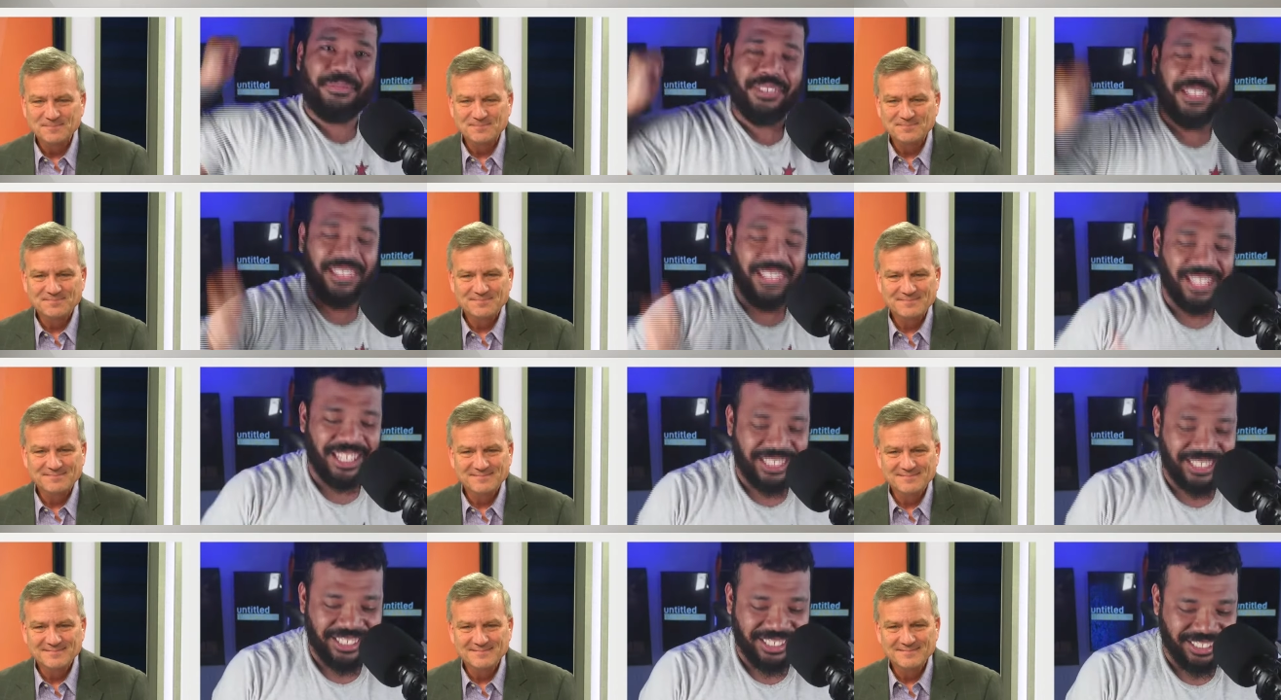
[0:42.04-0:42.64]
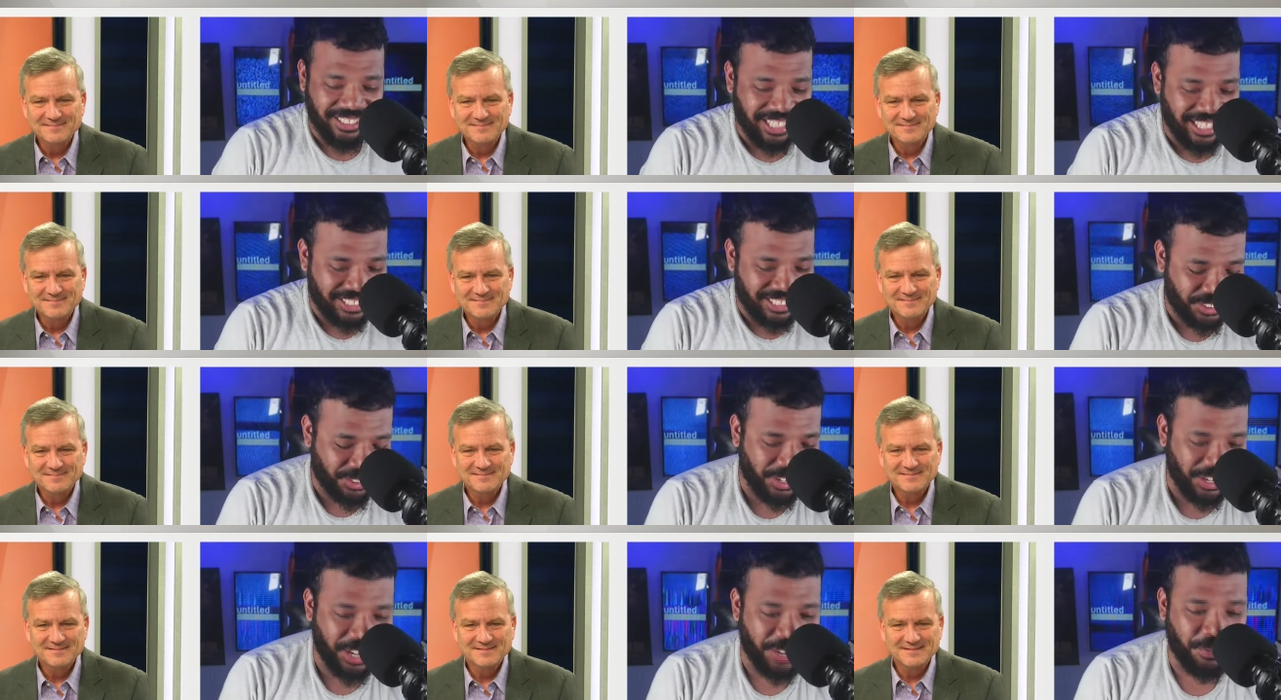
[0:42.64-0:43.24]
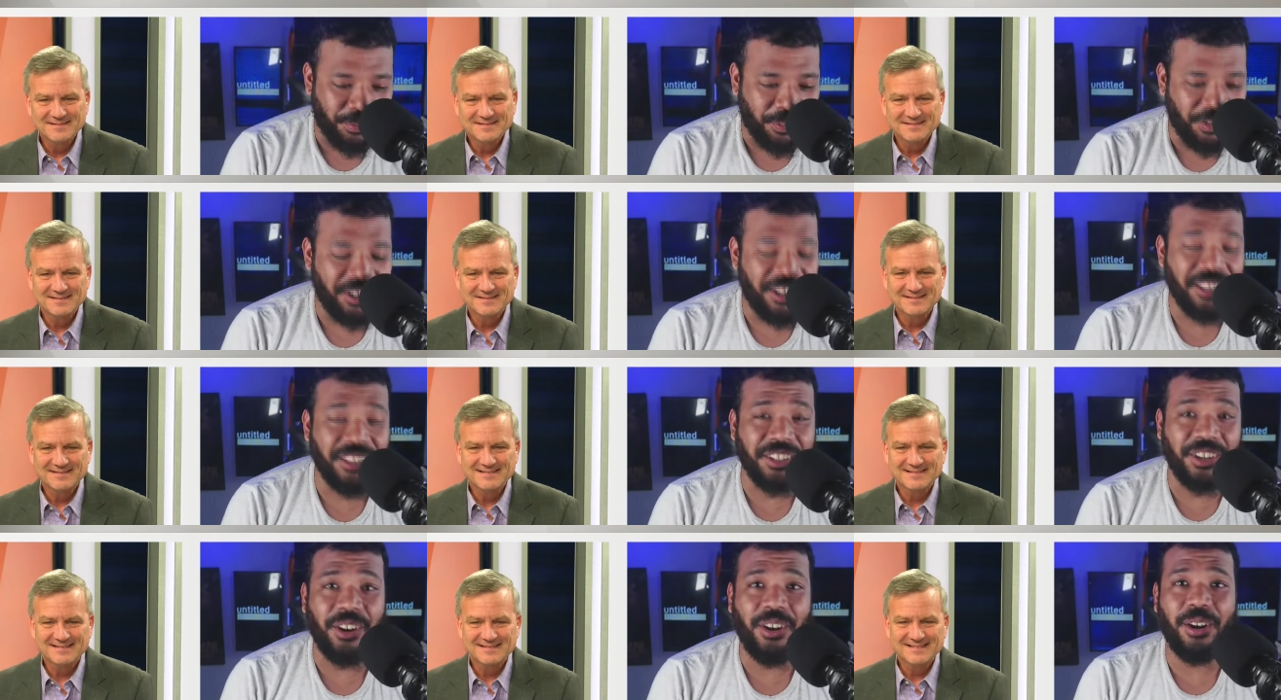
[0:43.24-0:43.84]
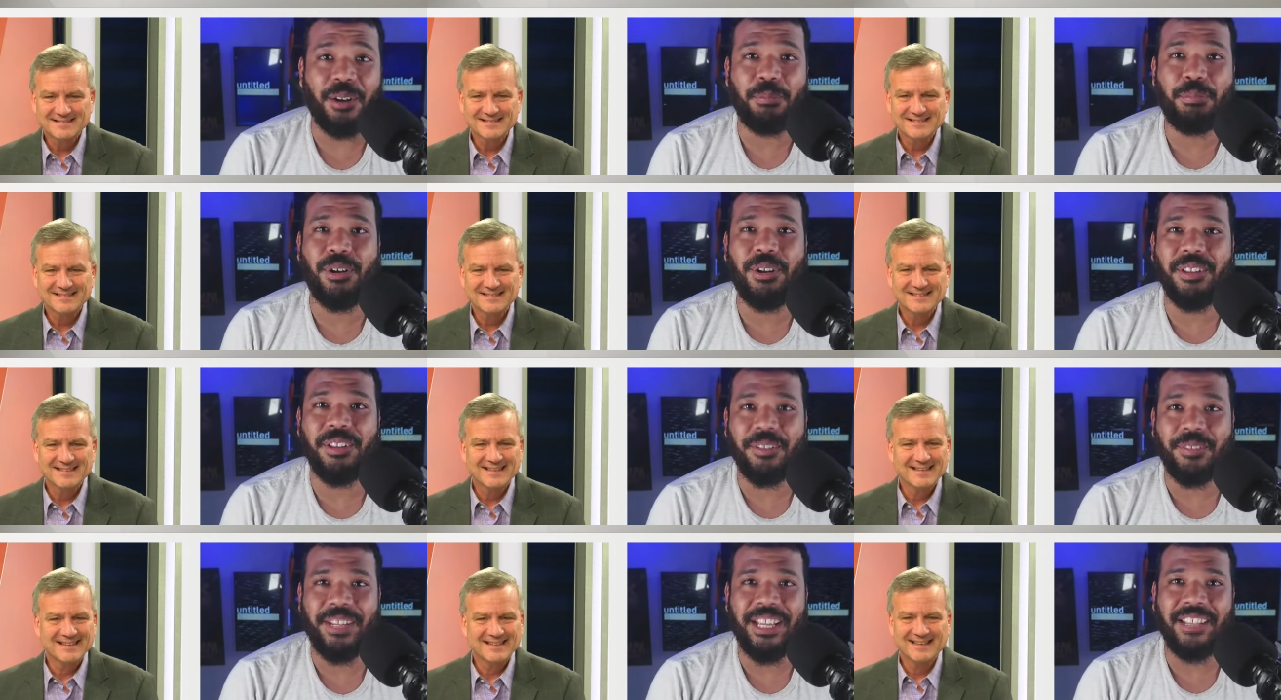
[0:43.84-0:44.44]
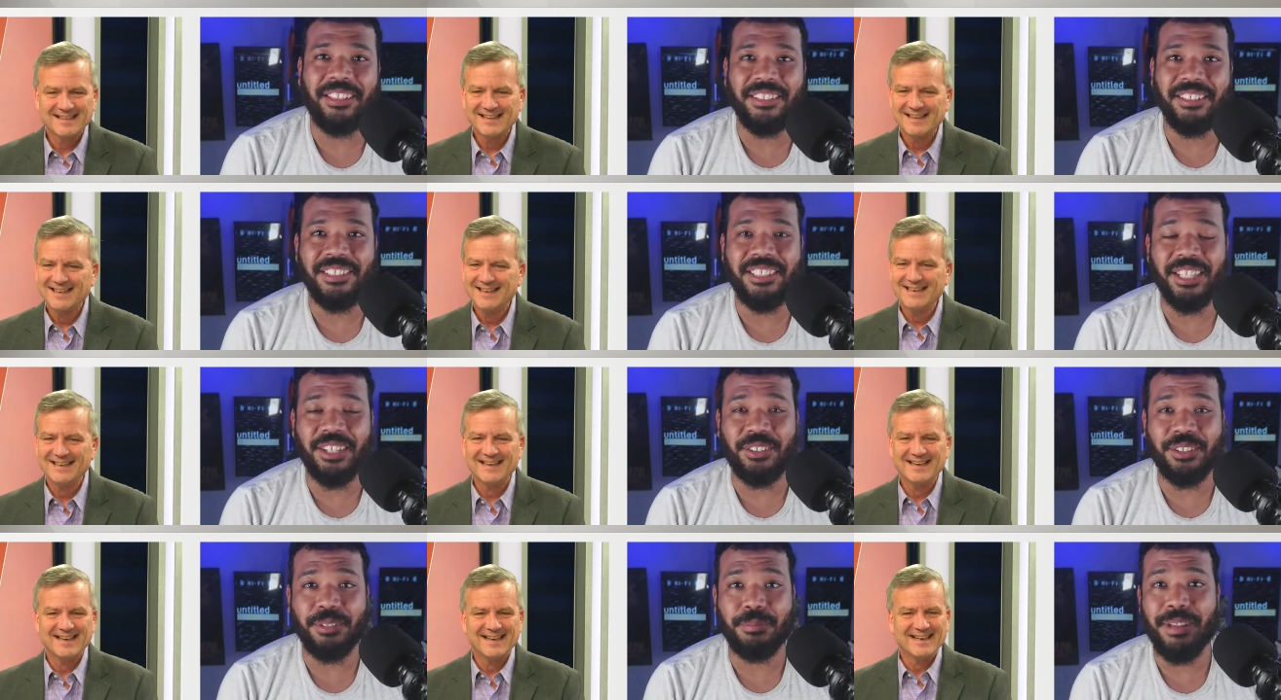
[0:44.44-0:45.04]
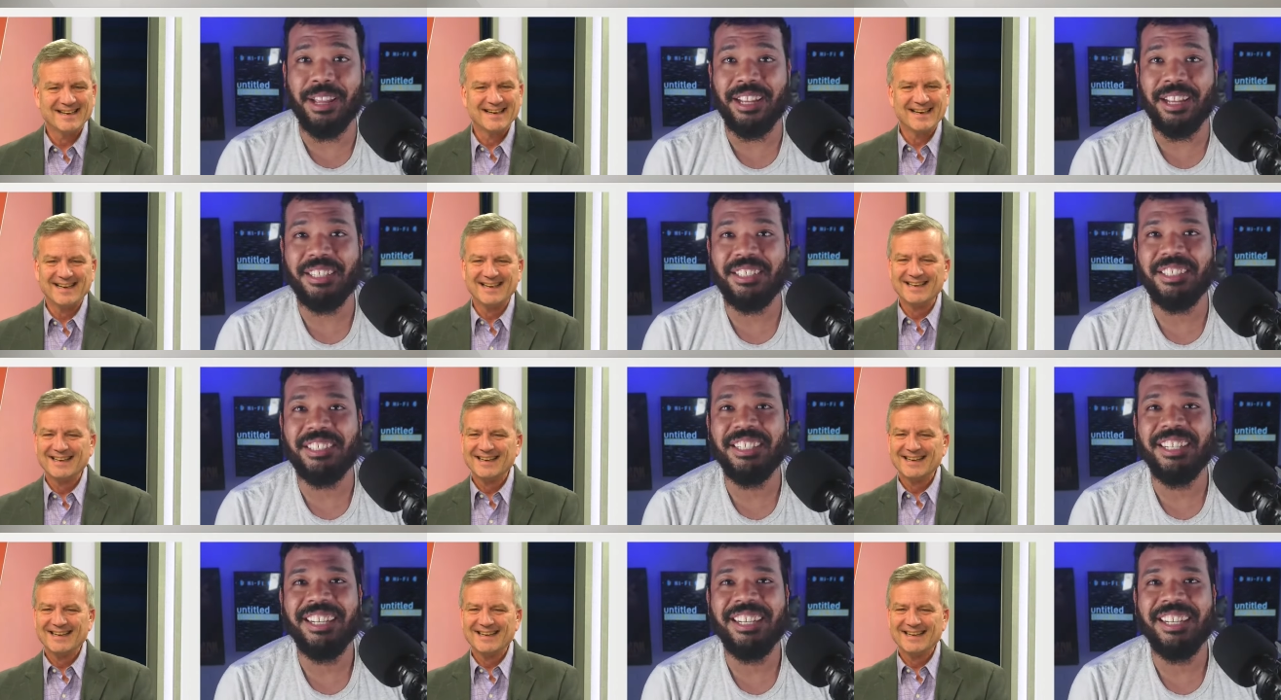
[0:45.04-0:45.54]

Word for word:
Speaker 1: Let's let's trade for another All Pro that we have to sit on the bench.